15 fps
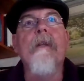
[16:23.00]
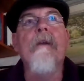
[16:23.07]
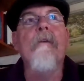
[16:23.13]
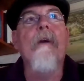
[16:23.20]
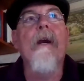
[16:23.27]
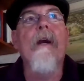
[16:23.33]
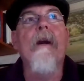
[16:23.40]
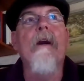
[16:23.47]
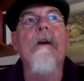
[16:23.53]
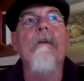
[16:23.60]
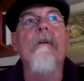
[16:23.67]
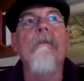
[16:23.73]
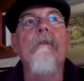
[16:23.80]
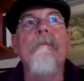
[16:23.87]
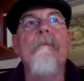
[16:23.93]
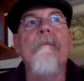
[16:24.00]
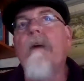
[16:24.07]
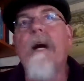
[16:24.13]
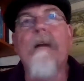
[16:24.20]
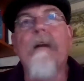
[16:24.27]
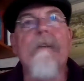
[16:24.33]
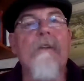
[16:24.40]
anywhere where people
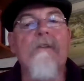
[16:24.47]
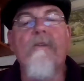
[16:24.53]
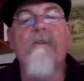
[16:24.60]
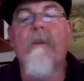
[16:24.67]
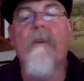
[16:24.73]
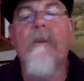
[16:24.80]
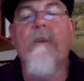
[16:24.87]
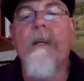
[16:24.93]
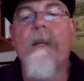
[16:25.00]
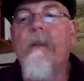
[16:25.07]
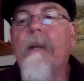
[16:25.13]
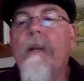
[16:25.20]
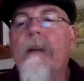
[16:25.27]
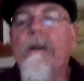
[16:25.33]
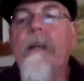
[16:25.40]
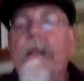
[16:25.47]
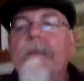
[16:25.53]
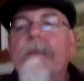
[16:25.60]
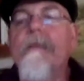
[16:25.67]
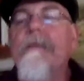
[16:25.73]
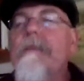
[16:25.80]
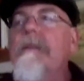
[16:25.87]
go out and enjoy natural
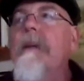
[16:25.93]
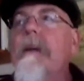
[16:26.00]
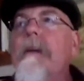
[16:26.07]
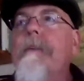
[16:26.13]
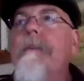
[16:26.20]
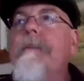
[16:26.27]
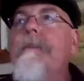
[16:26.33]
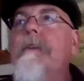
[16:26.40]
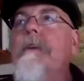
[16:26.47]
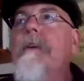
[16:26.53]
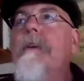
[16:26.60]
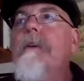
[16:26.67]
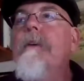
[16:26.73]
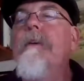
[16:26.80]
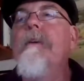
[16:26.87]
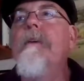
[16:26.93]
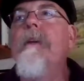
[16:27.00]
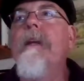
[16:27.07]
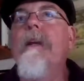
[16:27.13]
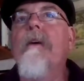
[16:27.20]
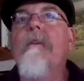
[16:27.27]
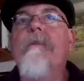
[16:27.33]
areas is,
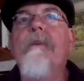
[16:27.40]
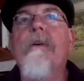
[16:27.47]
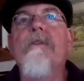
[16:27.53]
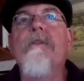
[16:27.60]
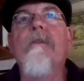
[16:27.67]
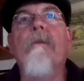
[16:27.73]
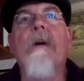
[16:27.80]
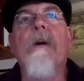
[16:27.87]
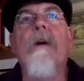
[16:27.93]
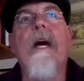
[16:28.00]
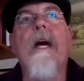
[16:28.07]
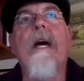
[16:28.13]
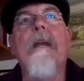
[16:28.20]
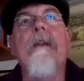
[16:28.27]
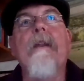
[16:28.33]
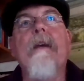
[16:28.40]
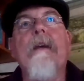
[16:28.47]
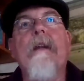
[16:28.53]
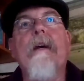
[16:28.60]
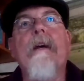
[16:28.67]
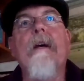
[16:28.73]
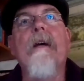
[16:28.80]
folks who want to do that
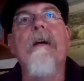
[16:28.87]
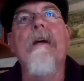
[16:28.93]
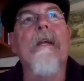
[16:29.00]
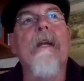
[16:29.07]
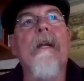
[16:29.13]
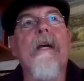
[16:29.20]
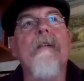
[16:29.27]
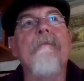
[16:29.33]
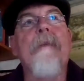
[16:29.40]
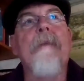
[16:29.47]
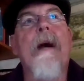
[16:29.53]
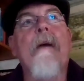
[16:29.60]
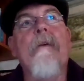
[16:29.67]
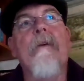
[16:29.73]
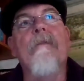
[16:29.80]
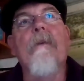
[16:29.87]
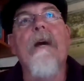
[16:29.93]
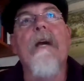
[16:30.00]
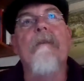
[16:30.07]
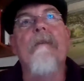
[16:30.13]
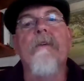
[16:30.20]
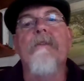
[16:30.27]
in a mechanized powered
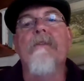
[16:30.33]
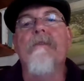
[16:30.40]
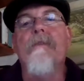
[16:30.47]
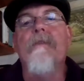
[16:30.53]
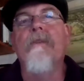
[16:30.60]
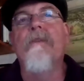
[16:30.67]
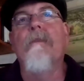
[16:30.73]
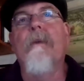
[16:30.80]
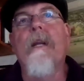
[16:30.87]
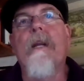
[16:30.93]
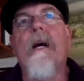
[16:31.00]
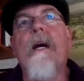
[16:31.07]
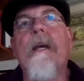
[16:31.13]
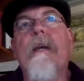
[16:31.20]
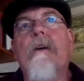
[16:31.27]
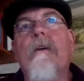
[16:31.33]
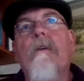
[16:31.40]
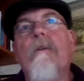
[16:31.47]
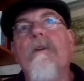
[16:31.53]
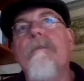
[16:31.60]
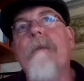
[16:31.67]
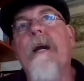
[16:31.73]
way versus folks who want to hike or
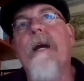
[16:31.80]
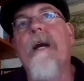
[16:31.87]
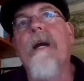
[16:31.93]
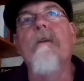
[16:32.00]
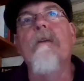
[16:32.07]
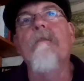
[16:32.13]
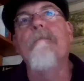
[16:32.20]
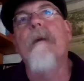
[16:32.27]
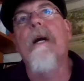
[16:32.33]
horseback ride or